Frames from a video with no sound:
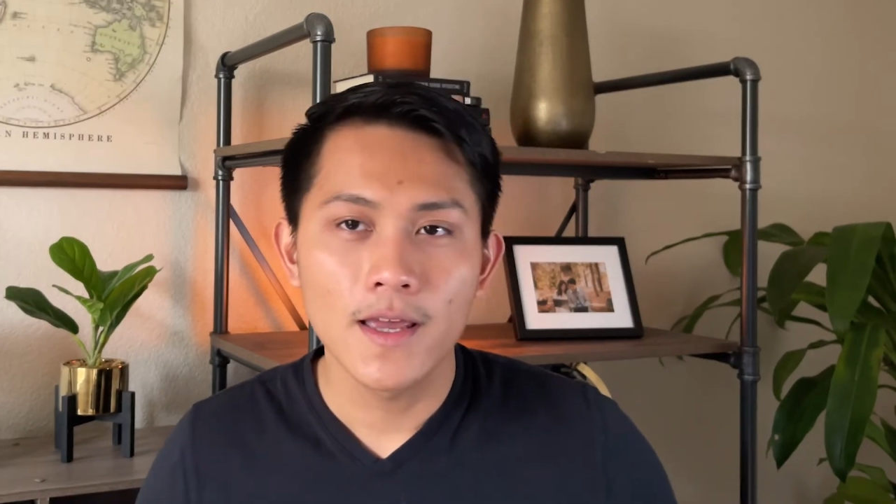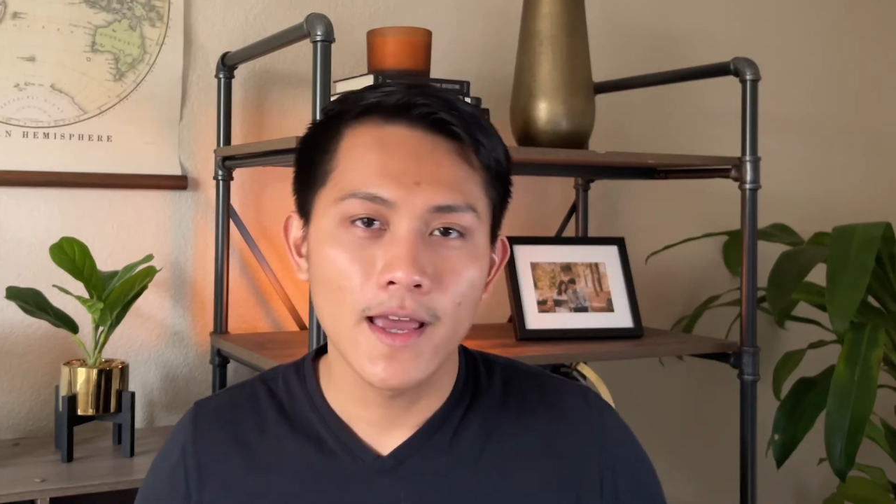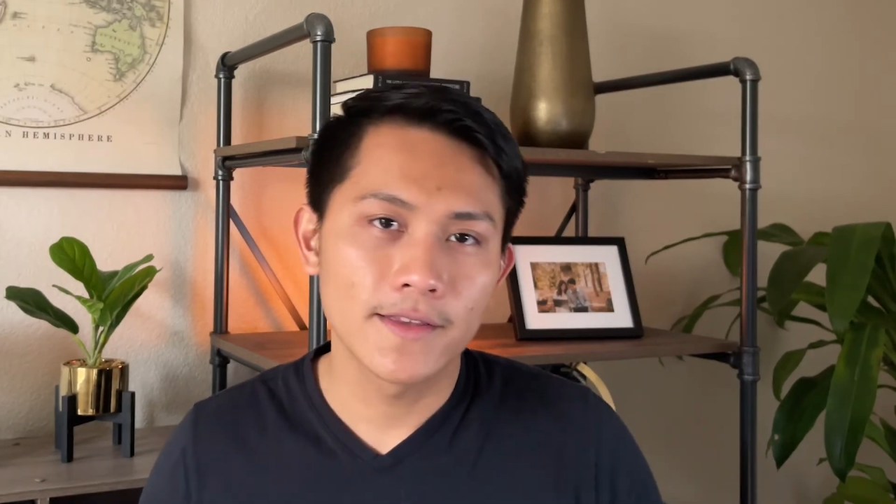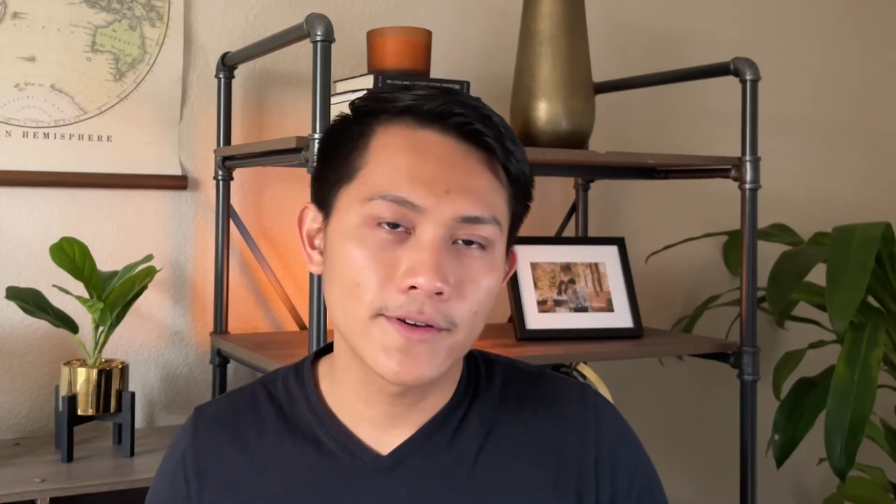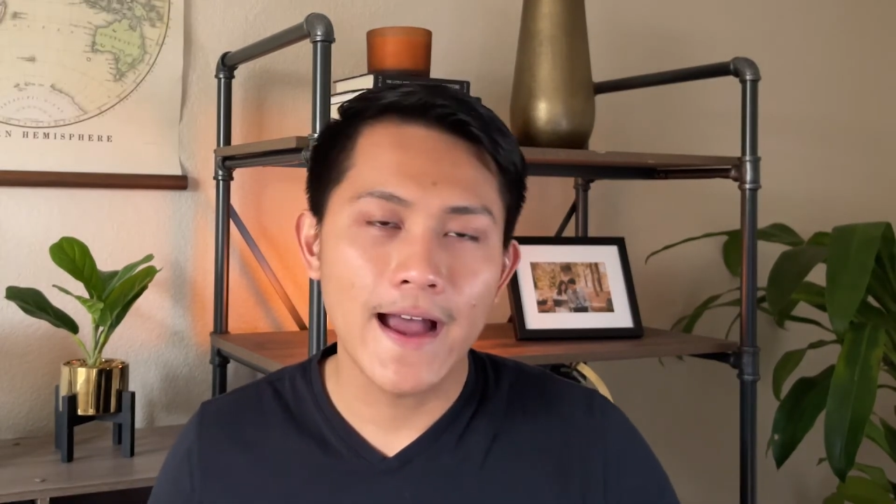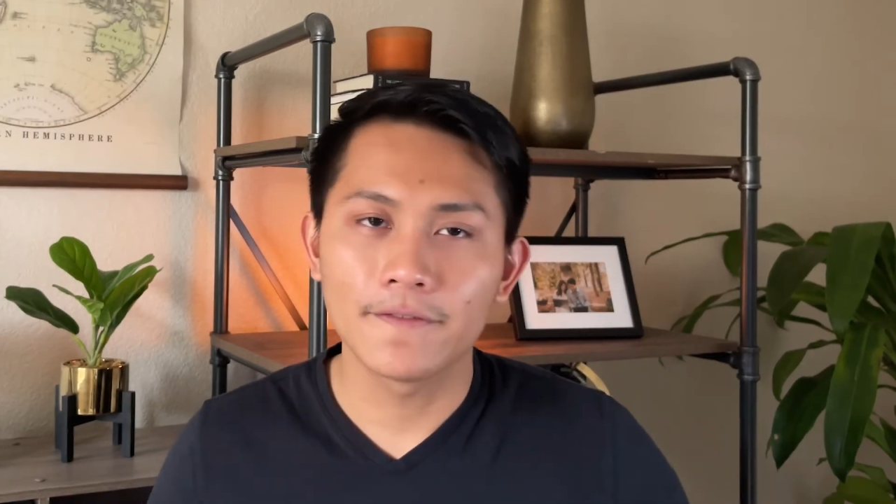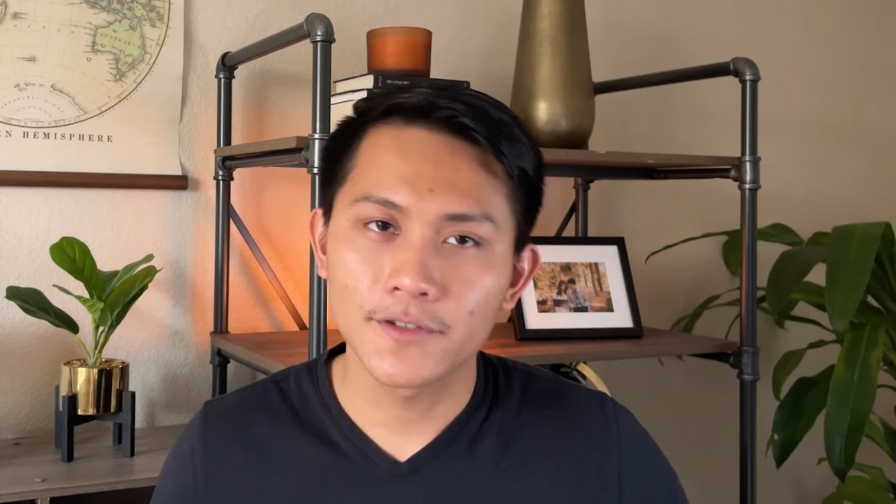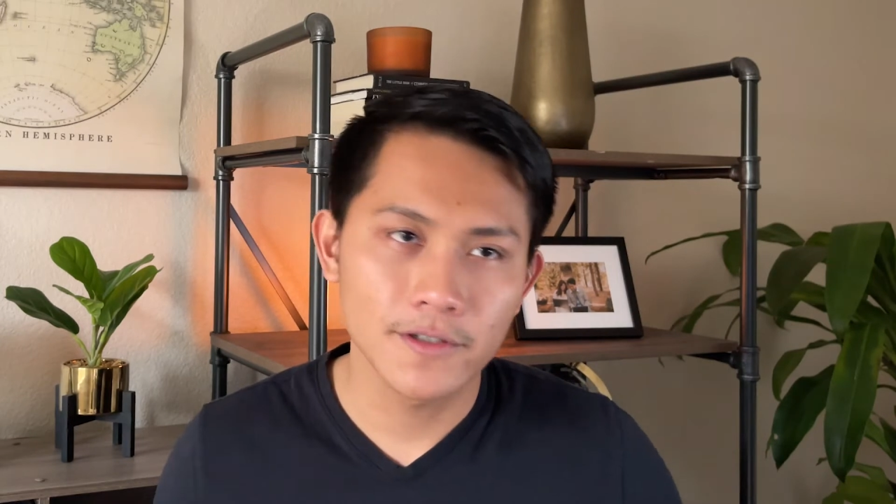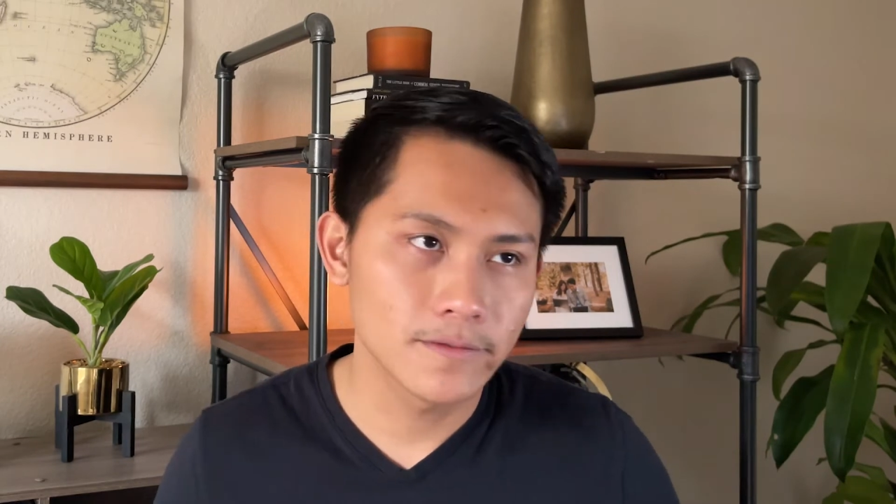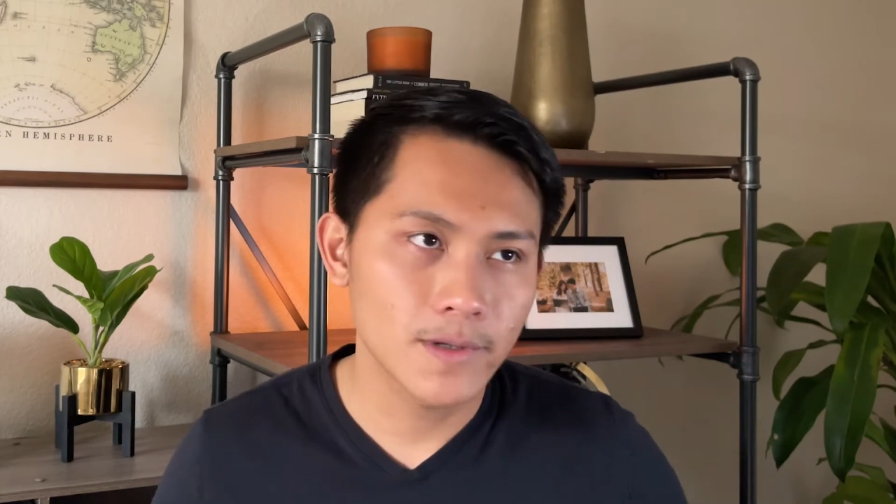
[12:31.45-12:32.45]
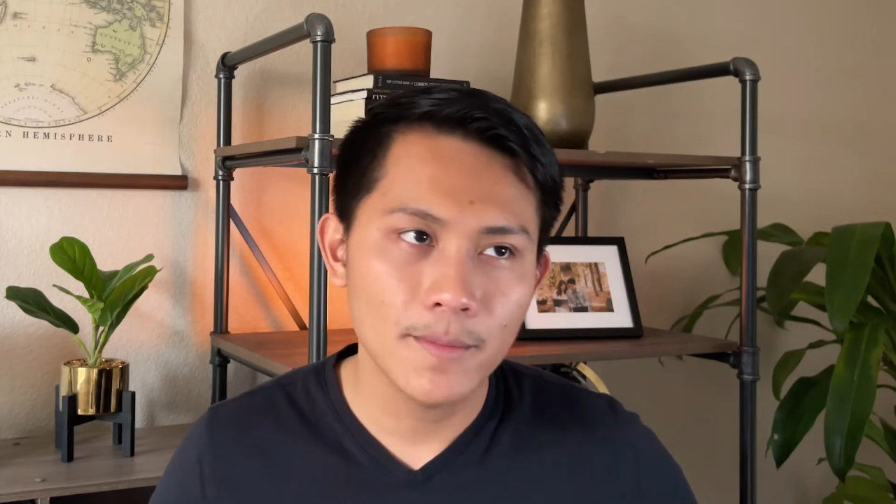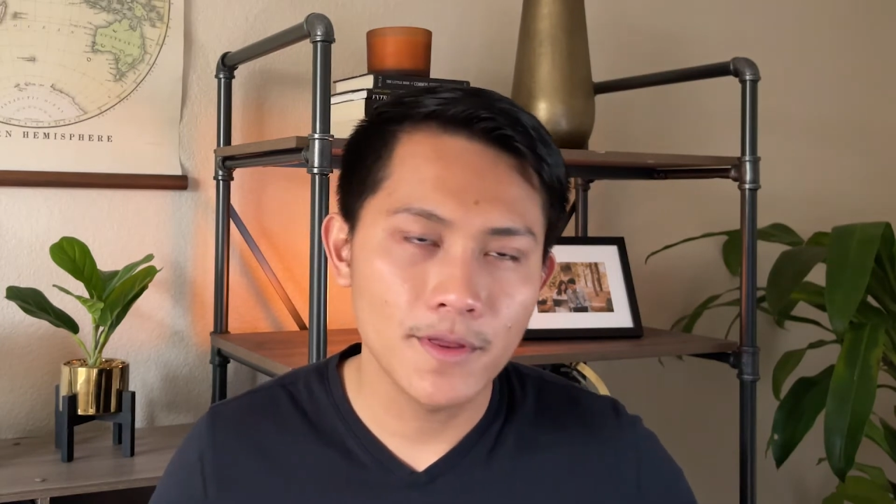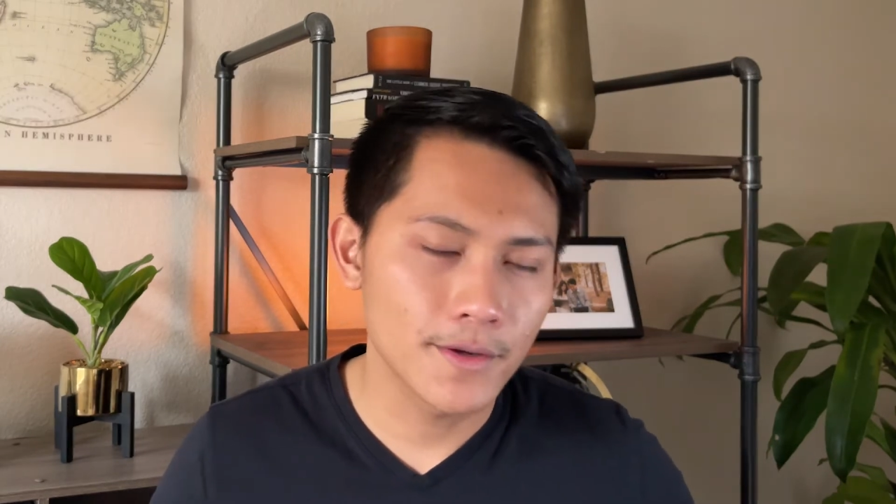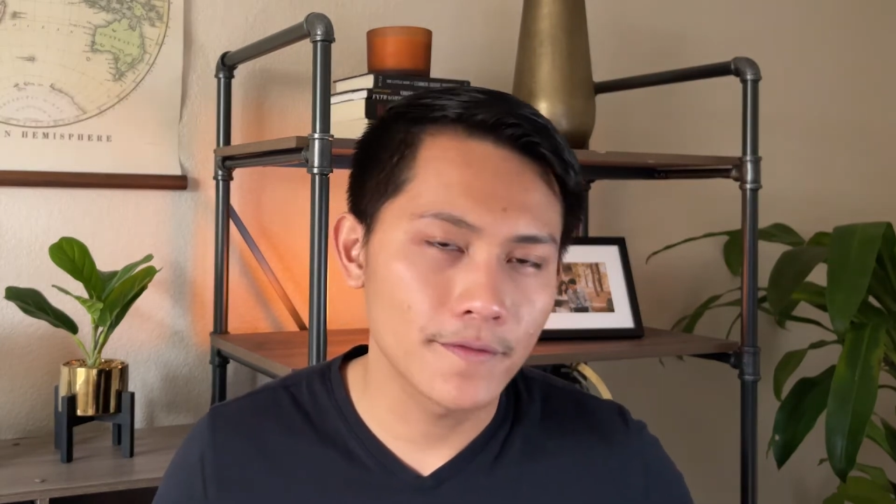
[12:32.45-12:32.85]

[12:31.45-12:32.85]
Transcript: And so after probably 3